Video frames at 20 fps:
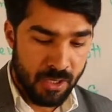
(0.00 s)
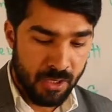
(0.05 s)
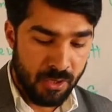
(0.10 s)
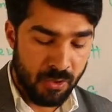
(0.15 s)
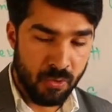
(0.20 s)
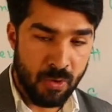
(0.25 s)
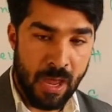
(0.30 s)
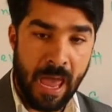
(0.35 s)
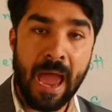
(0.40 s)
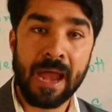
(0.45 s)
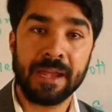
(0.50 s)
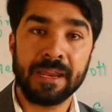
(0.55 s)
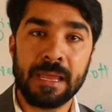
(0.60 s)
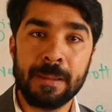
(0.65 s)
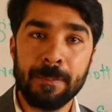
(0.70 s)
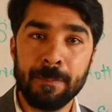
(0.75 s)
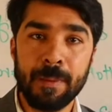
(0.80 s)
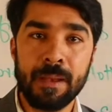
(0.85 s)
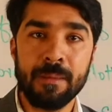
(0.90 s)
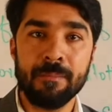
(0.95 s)
who had
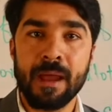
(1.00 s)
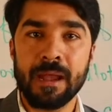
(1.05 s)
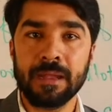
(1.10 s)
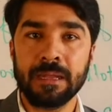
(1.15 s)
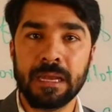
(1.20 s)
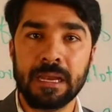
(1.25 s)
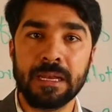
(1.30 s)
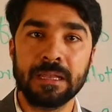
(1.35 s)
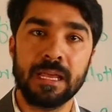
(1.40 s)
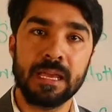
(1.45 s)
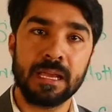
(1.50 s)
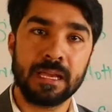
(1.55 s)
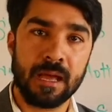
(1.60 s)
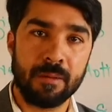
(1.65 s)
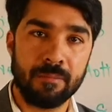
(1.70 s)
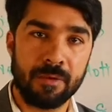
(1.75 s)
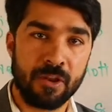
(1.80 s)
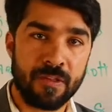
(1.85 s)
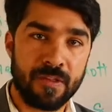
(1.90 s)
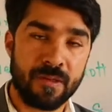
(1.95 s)
implemented the
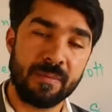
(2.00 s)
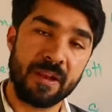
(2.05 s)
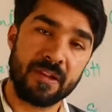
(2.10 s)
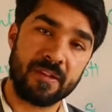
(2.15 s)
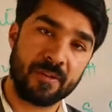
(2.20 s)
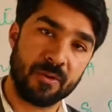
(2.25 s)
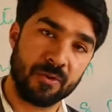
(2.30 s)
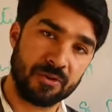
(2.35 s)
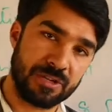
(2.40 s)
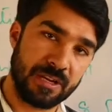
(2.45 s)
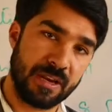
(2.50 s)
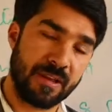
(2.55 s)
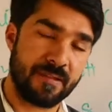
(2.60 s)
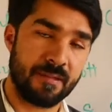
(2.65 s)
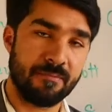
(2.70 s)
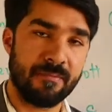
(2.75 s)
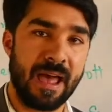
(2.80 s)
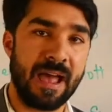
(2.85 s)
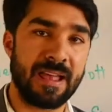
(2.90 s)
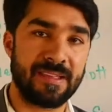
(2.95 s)
communism and
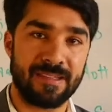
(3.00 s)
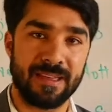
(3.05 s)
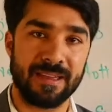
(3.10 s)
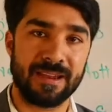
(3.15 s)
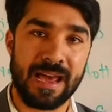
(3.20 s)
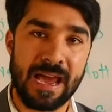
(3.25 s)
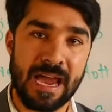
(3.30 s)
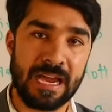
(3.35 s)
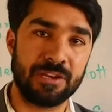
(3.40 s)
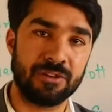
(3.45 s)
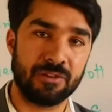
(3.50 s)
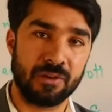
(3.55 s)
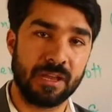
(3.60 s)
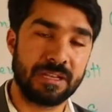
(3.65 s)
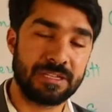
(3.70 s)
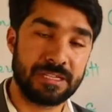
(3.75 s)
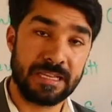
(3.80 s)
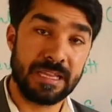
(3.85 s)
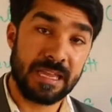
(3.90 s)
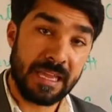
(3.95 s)
socialism as their
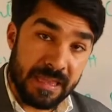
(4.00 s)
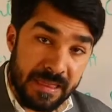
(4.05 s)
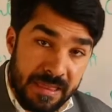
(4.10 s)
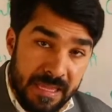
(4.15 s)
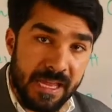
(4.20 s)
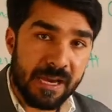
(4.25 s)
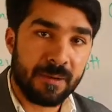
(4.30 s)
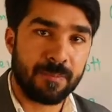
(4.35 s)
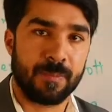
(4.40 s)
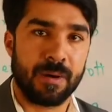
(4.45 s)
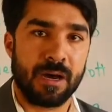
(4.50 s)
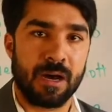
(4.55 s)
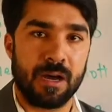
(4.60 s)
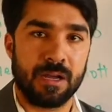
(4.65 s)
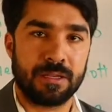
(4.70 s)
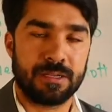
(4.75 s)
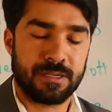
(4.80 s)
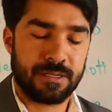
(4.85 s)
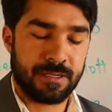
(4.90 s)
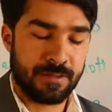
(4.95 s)
ideology in their
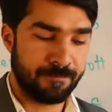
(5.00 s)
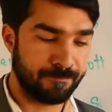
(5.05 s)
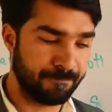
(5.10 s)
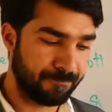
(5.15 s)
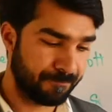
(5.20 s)
parts.